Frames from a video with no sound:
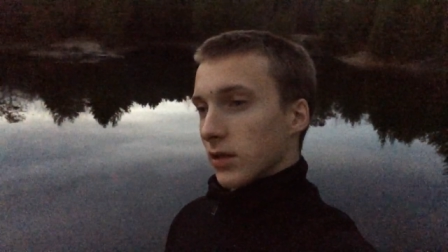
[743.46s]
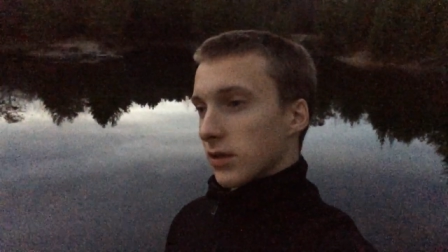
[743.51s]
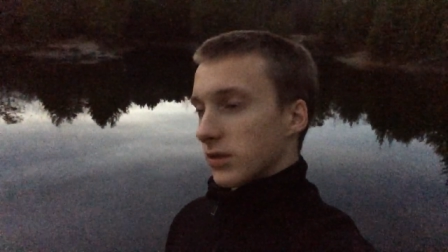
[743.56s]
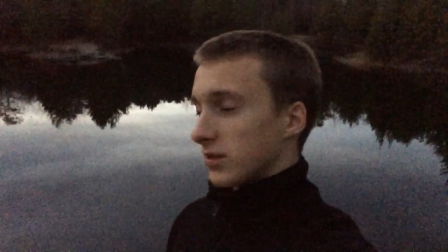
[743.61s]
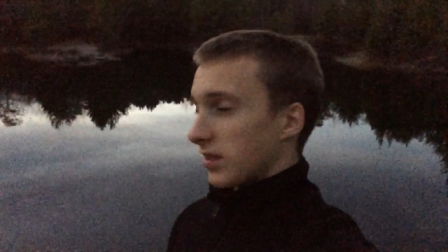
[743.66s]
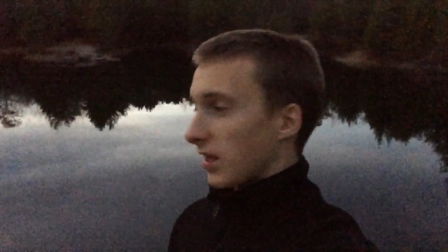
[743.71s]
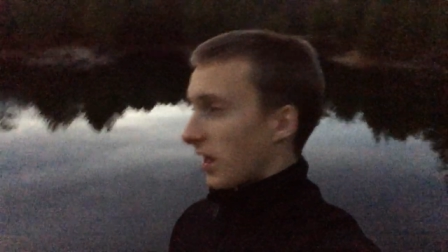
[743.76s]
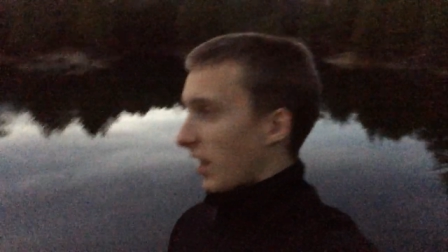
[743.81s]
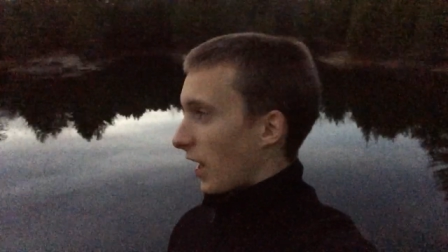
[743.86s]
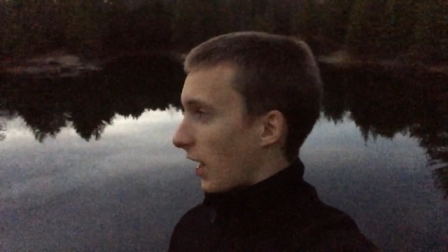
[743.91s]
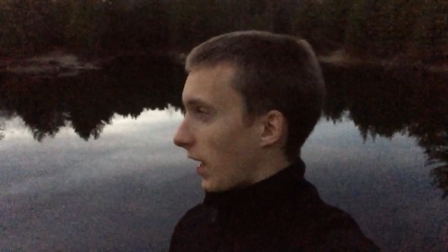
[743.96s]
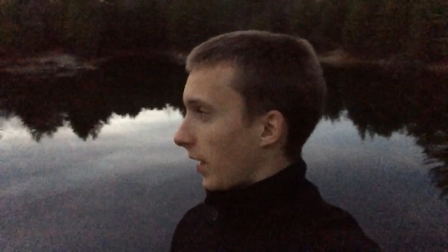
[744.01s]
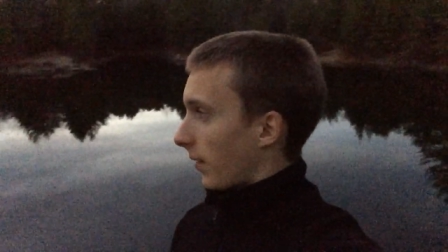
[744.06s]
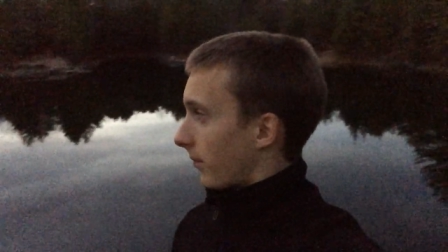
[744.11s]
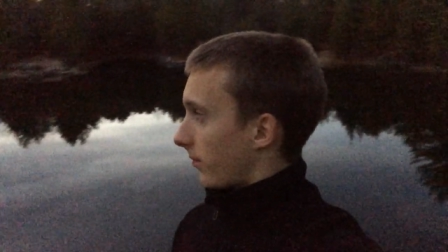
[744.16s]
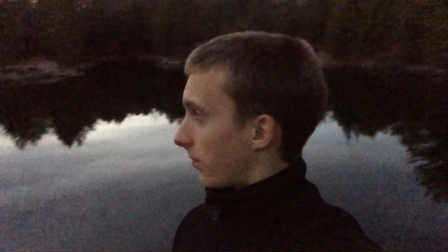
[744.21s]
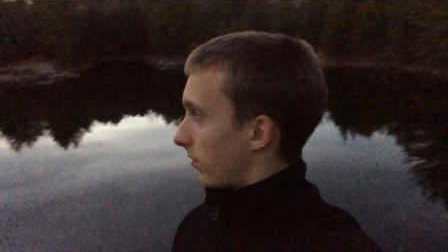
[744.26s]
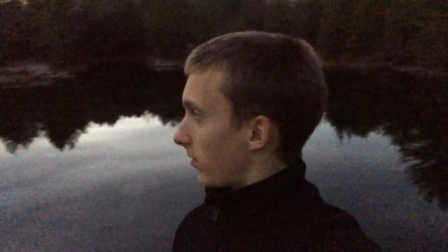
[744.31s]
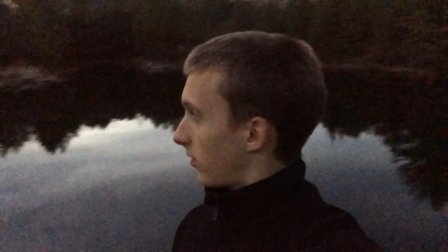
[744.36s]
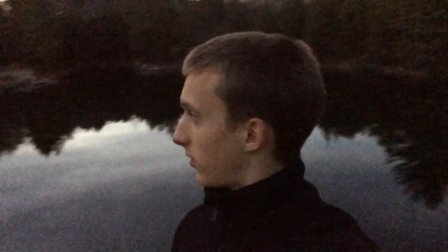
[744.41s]
it's
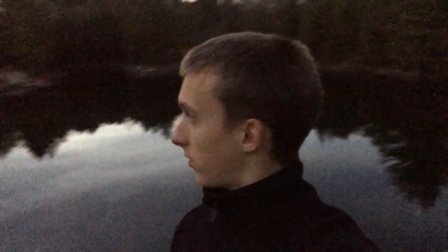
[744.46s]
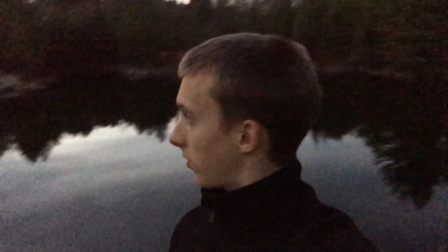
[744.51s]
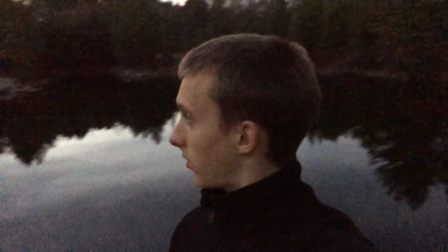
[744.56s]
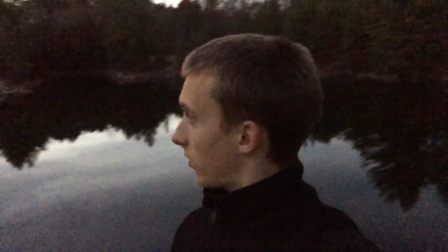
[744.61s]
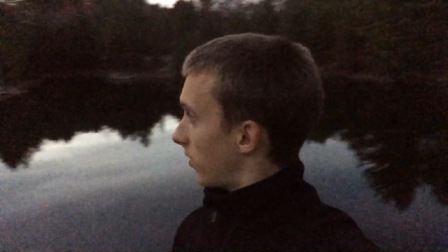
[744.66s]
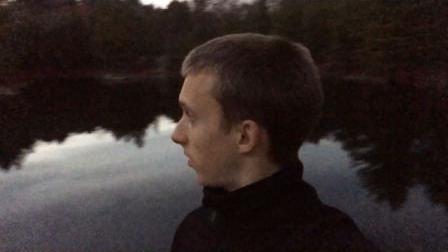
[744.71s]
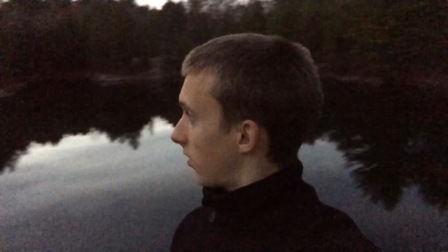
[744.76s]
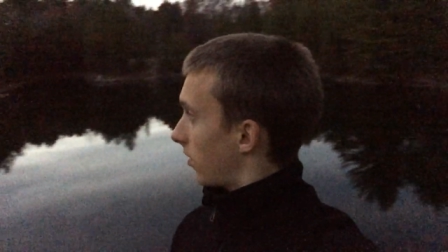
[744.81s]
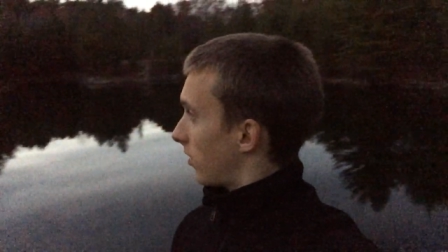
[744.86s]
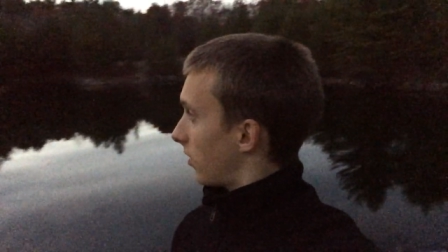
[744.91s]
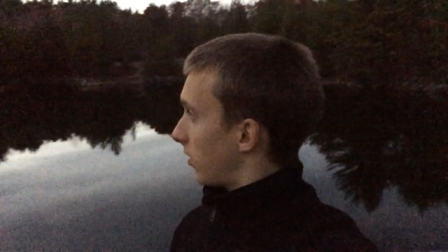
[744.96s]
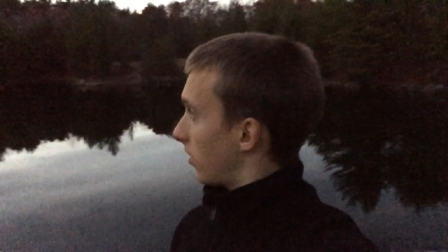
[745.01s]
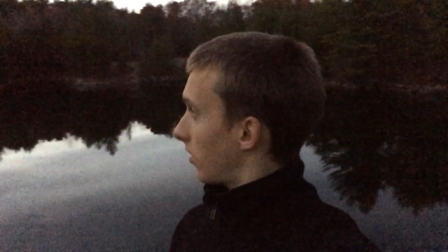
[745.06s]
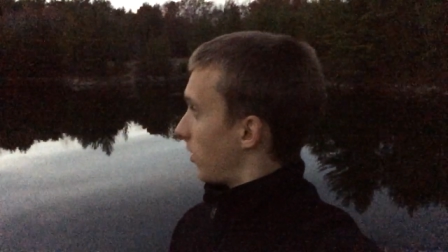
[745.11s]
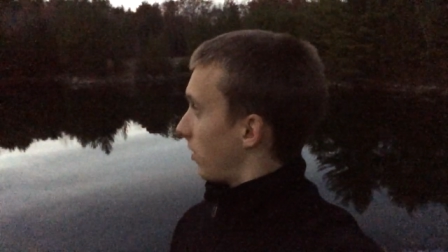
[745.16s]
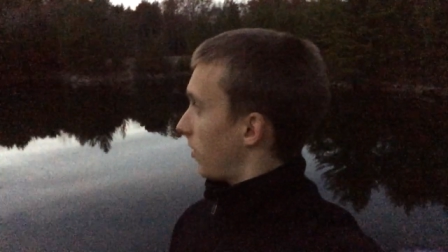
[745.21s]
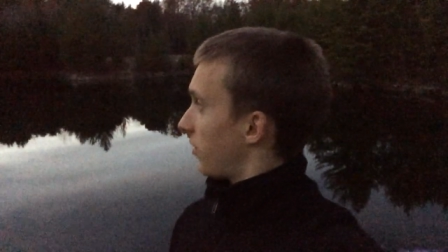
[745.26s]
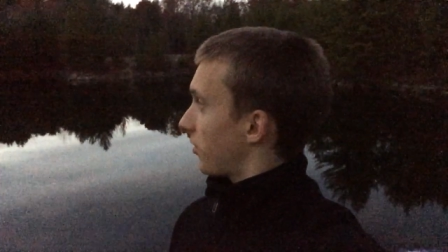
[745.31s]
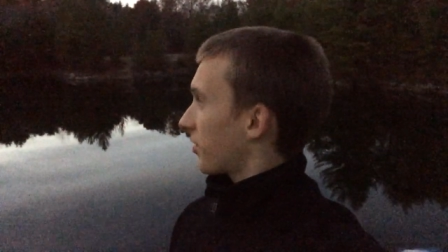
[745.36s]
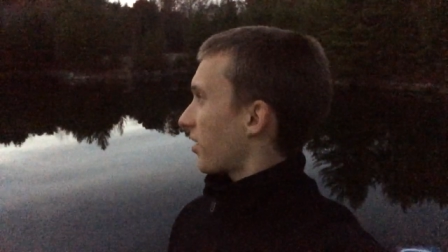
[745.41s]
time
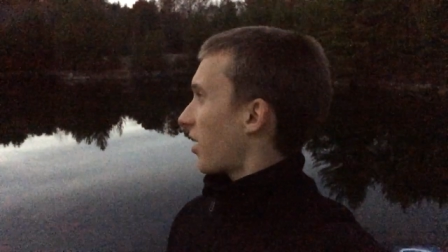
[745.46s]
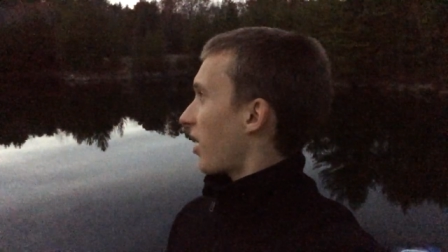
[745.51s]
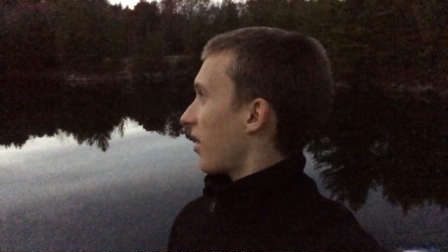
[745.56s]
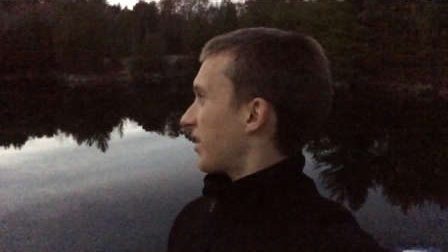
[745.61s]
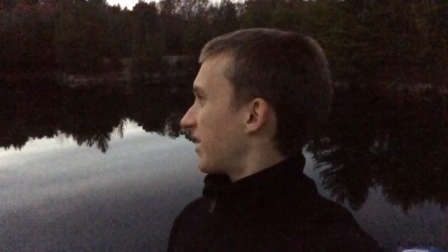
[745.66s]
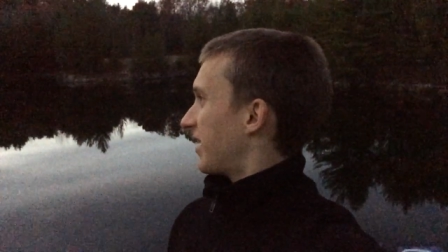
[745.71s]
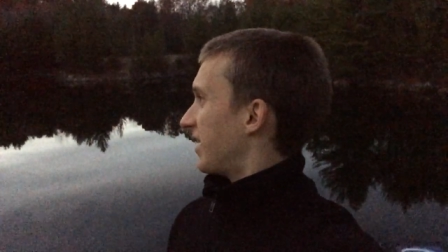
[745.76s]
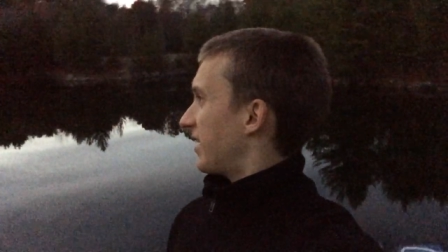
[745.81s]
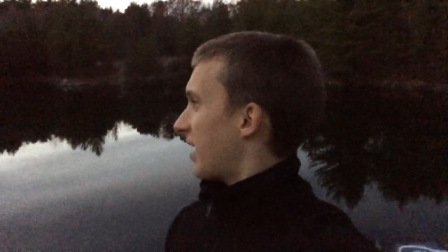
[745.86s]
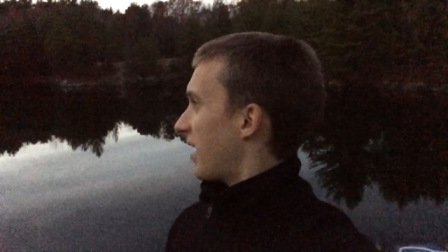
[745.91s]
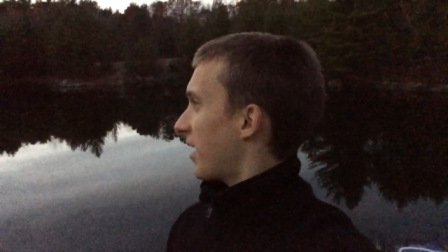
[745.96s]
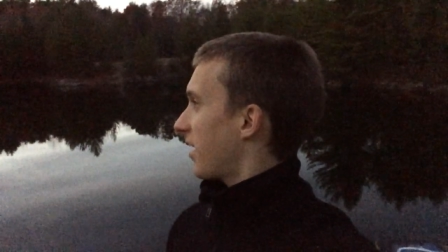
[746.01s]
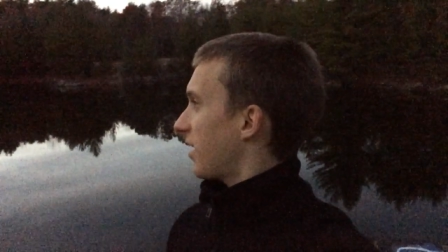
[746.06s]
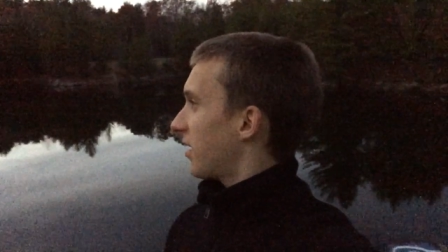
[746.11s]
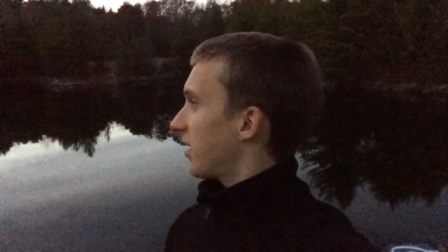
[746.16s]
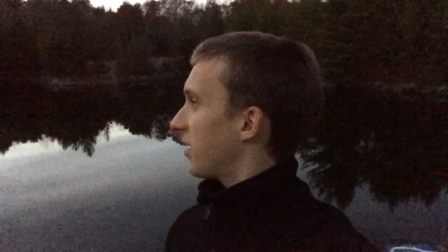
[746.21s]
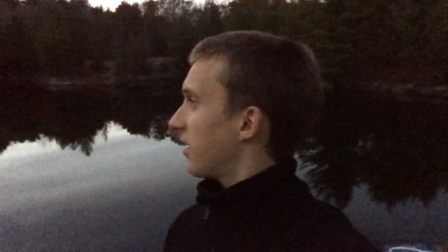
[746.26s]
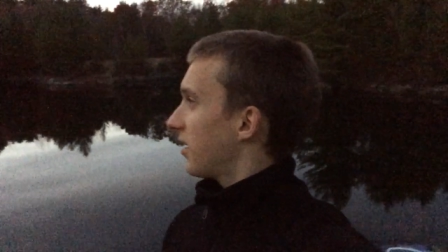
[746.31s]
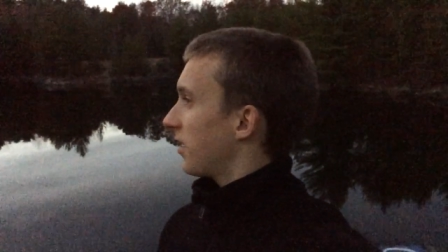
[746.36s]
to call it a day.